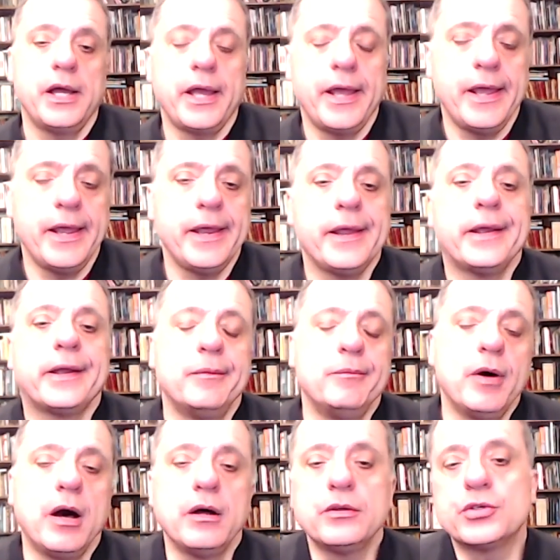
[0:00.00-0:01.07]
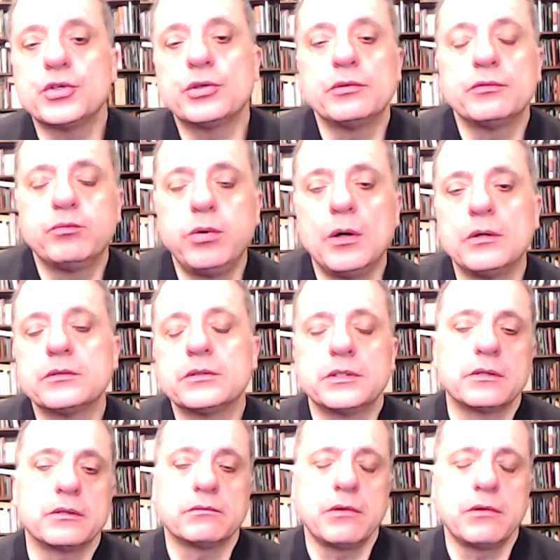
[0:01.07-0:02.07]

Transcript: a commander of what the